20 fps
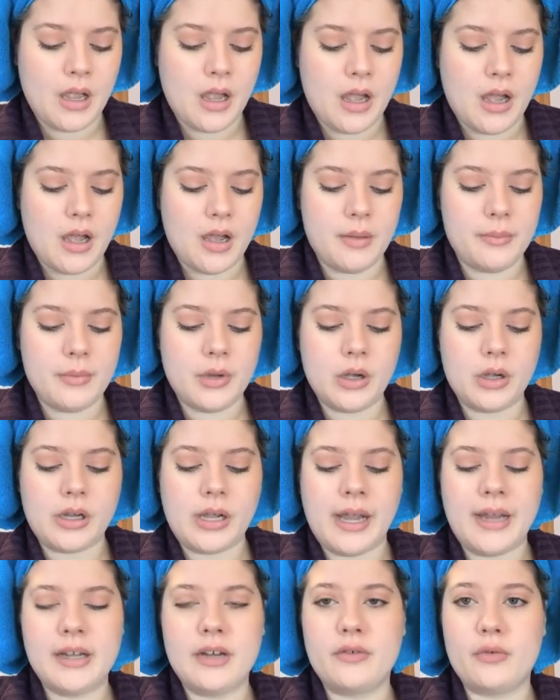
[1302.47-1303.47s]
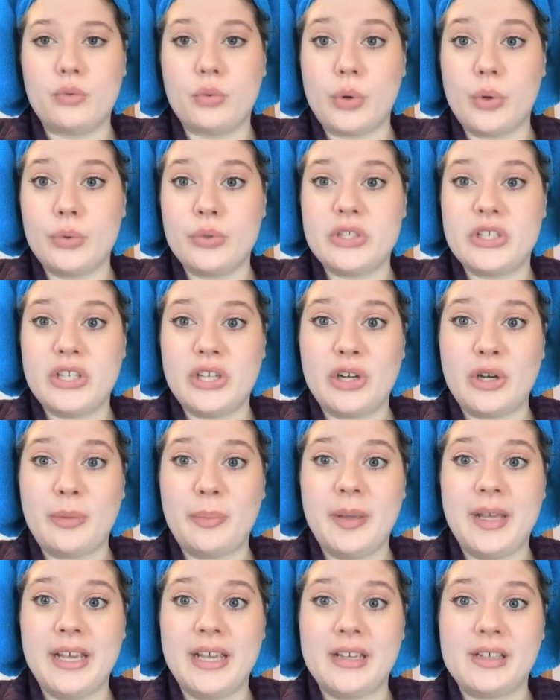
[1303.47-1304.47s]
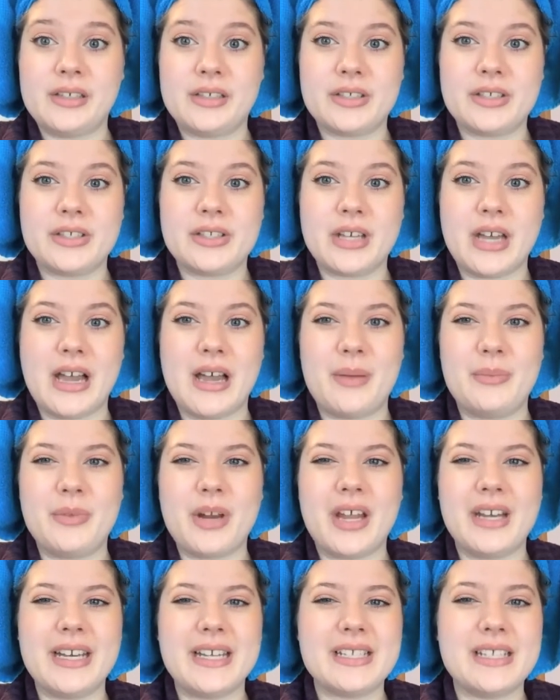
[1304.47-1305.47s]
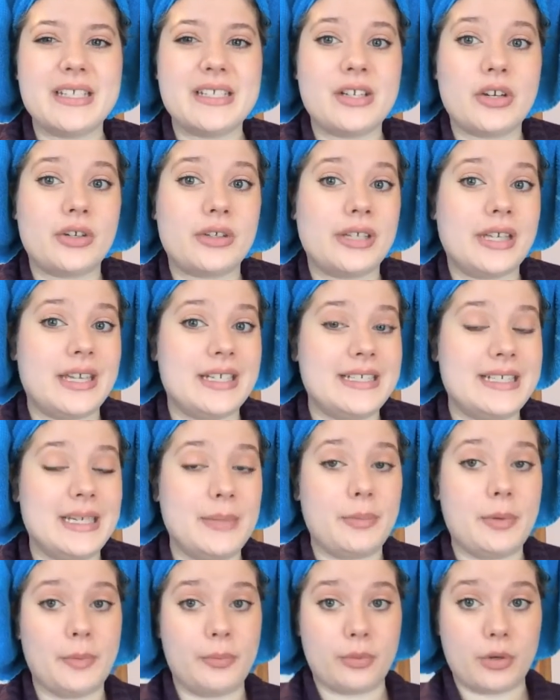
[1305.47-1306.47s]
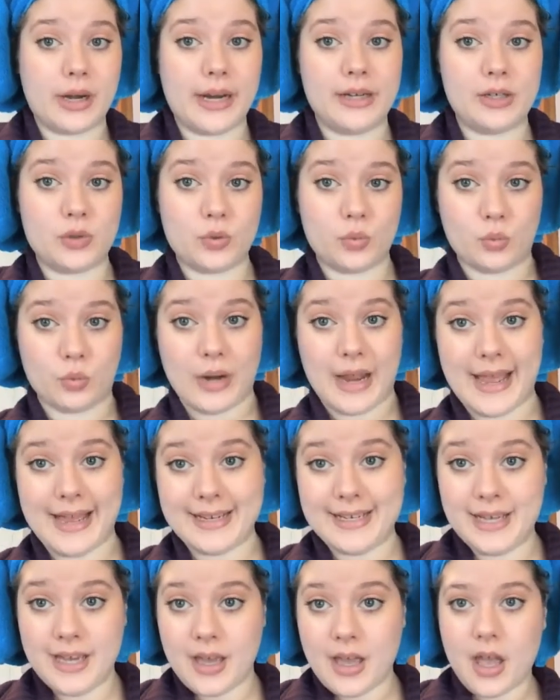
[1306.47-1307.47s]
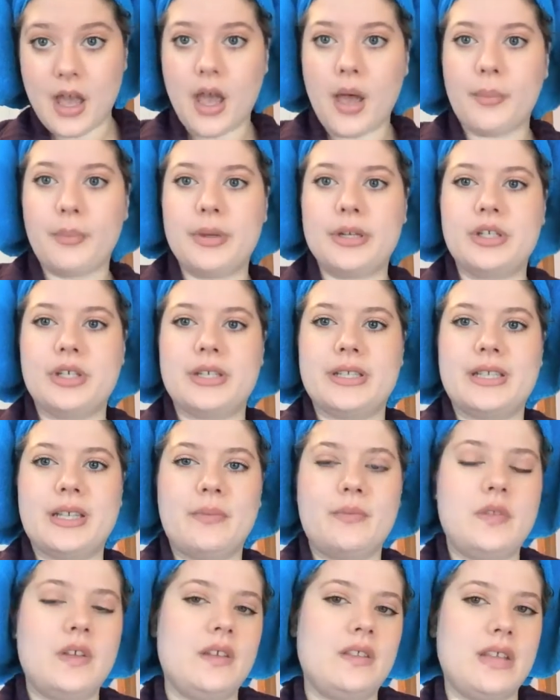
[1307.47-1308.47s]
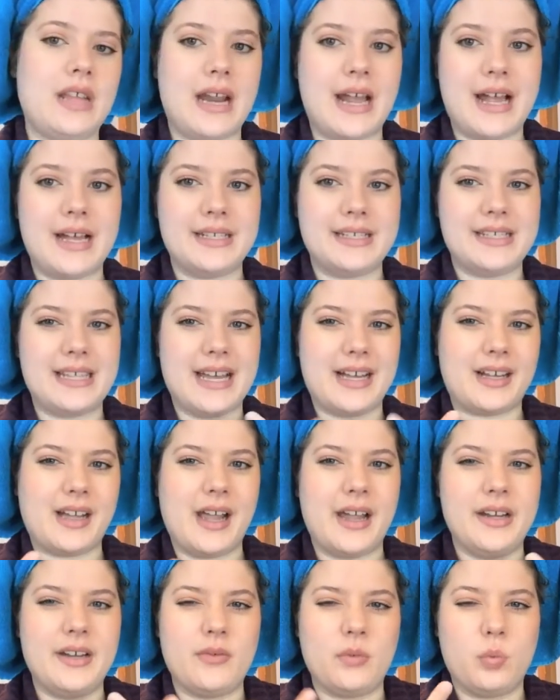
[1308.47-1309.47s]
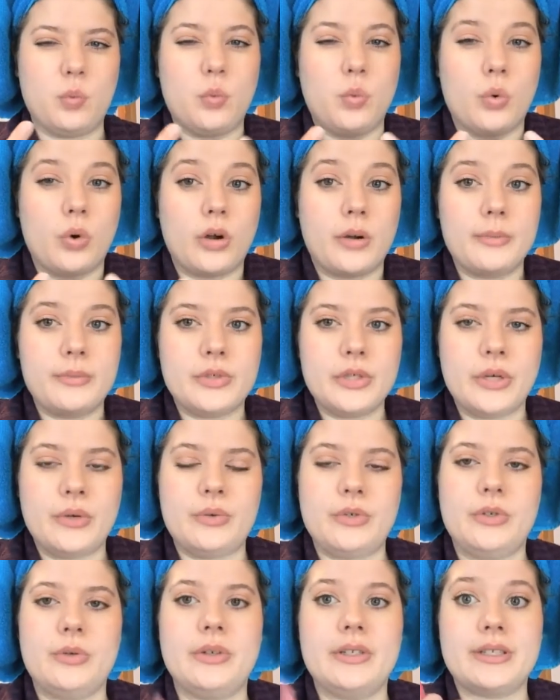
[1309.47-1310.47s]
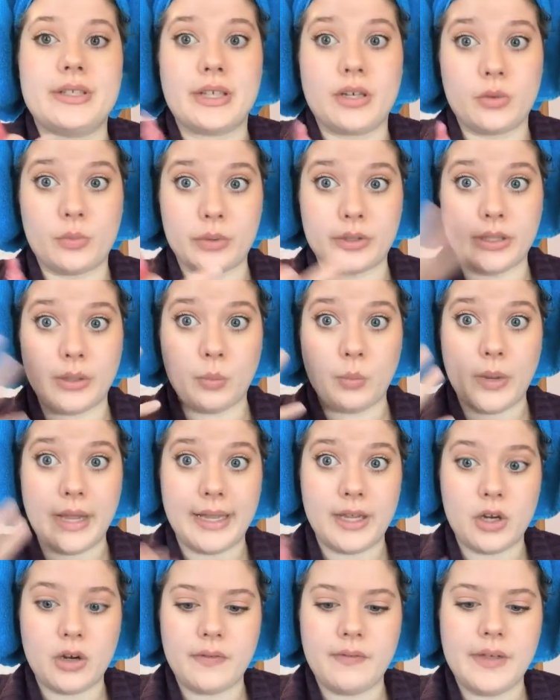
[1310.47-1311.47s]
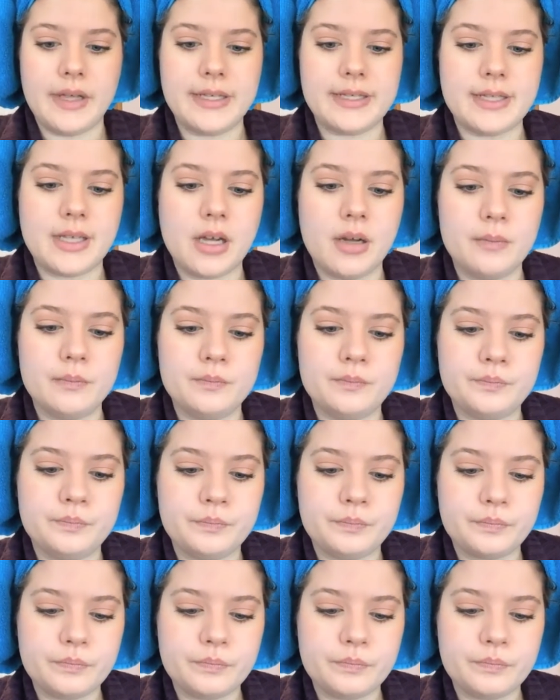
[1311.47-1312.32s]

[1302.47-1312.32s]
kind of rosier pinks, not necessarily a deep bright red, but just something that has that kind of warm tone to it. It's going to really wake your face up.